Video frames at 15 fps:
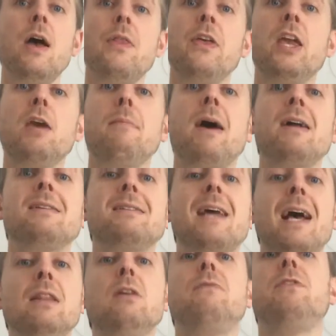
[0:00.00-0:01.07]
Think about
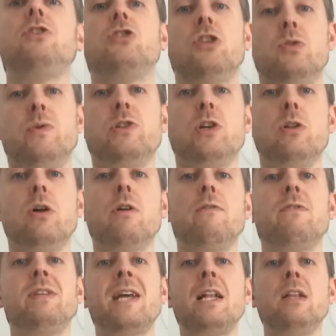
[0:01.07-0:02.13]
televisions, which a lot
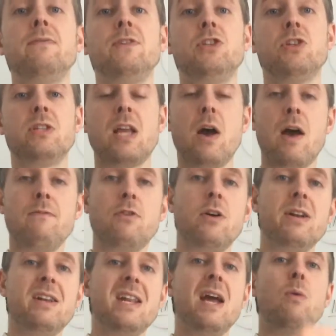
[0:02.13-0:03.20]
of televisions now have
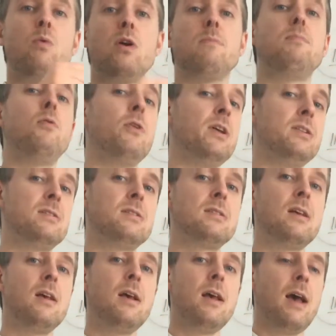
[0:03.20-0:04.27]
got network
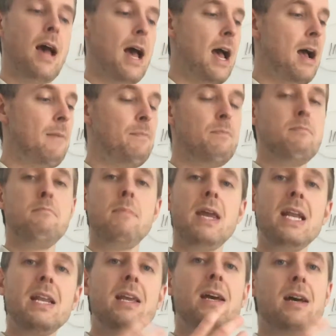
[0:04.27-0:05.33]
points um,
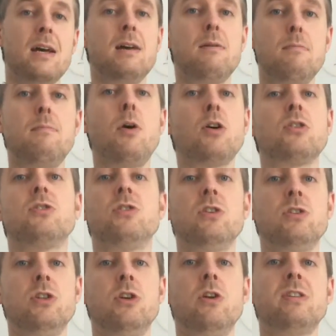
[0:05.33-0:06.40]
media
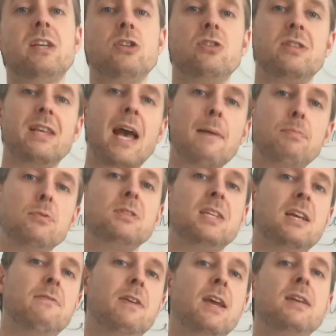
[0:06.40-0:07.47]
boxes, you know, such as the Apple
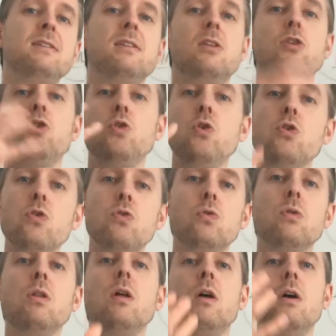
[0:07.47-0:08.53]
TVs and the
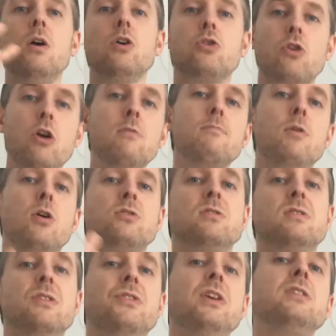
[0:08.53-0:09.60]
Google Chrome
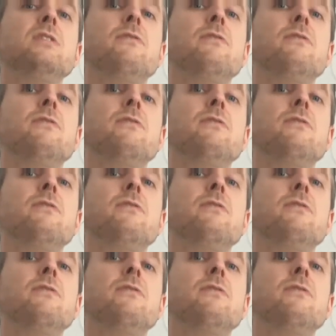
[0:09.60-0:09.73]
boxes and things